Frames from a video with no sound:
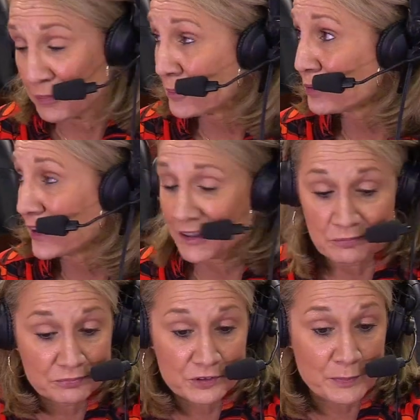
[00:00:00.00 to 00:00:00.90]
been playing,
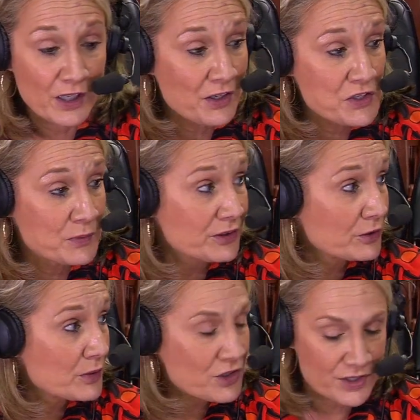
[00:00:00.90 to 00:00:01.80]
to be honest with
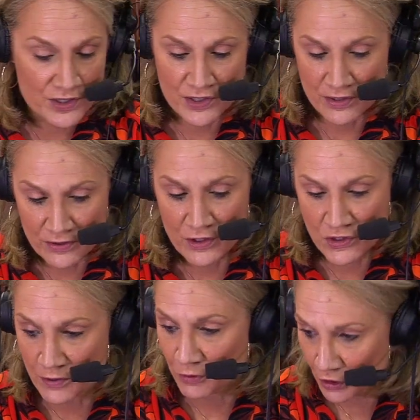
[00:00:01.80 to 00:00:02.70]
you, which is that there's
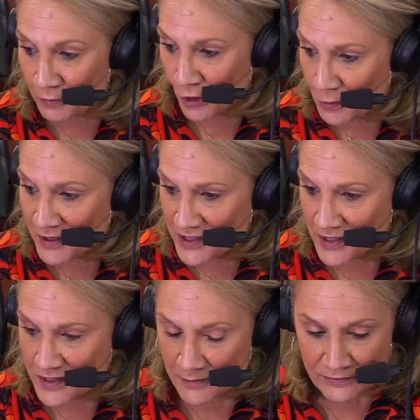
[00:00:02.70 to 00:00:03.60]
some good moments
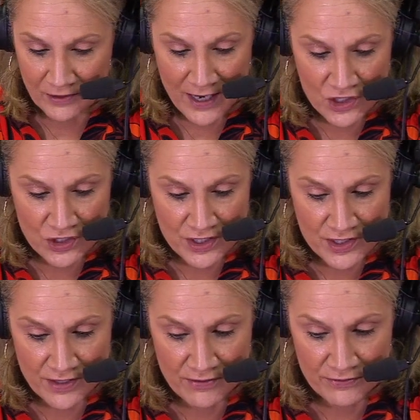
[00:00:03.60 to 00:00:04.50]
and some flashes
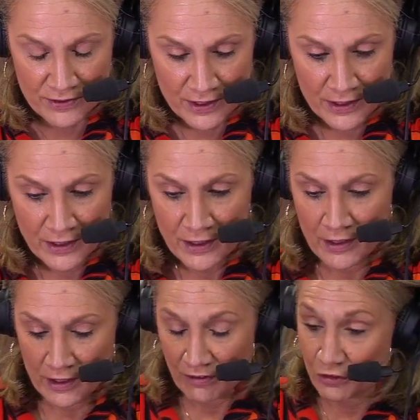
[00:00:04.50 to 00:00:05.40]
of
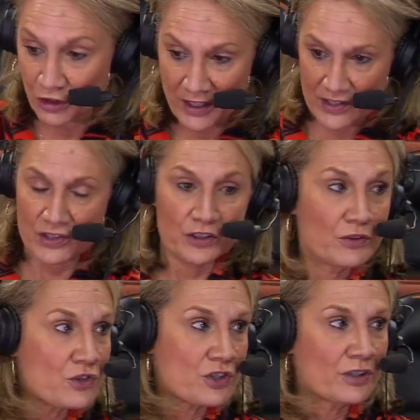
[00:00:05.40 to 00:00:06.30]
of good
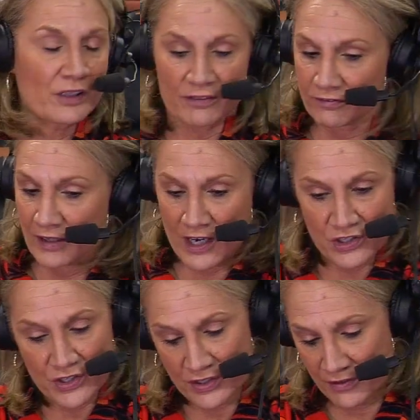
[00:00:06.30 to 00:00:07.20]
execution and
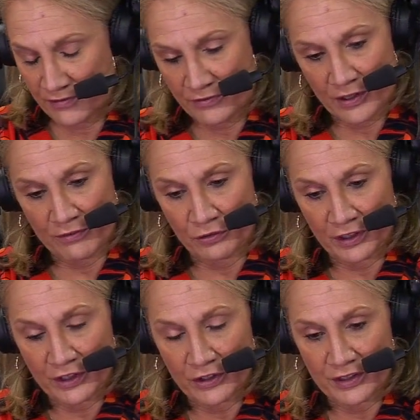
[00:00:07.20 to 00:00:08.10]
flashes of, of
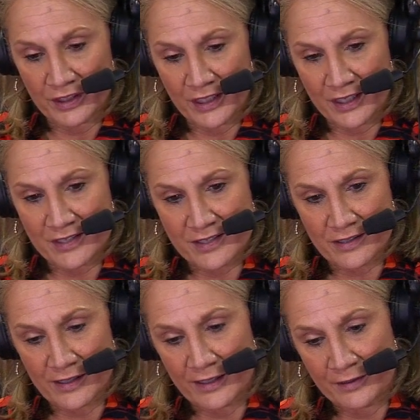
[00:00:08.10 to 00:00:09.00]
really good things.
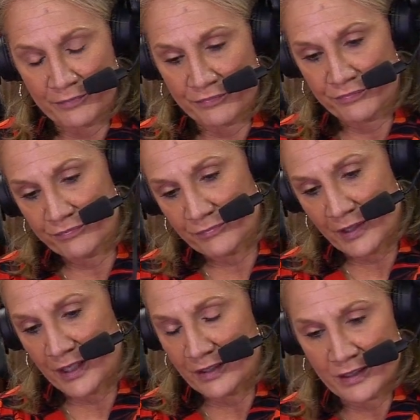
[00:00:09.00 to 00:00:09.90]
Um,
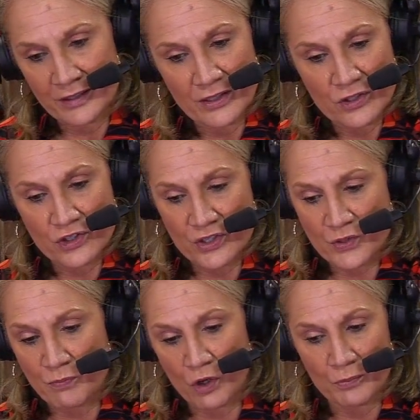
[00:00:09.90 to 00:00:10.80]
and then there's
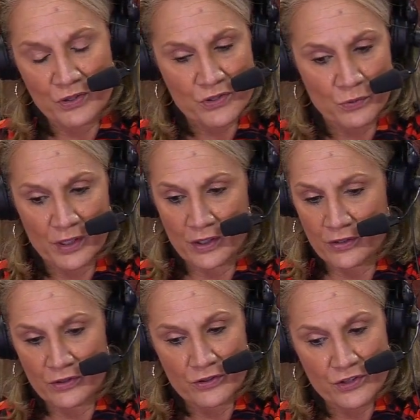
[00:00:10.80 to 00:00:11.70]
just moments where
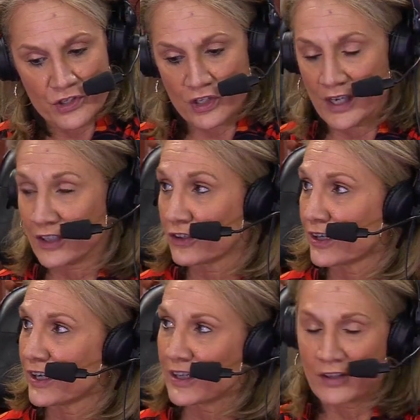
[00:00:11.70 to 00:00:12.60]
you're just shaking your
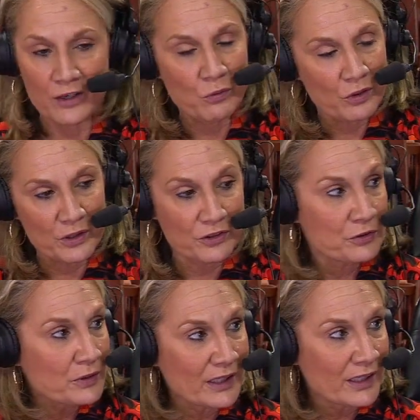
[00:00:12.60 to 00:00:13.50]
head, like, what are we
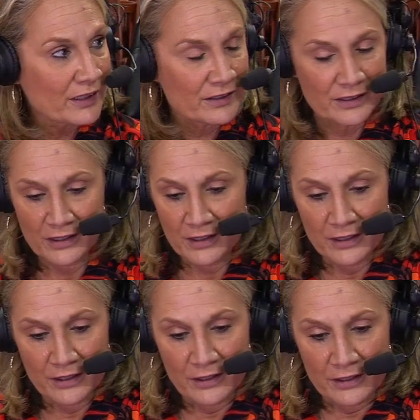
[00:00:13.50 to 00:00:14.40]
doing? And
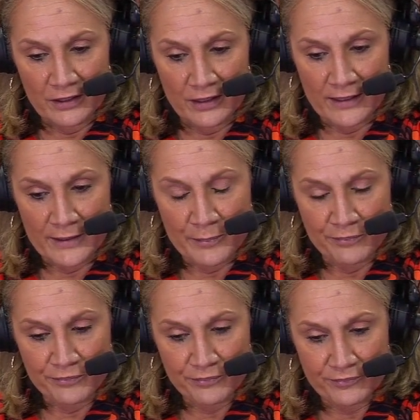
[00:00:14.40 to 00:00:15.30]
um,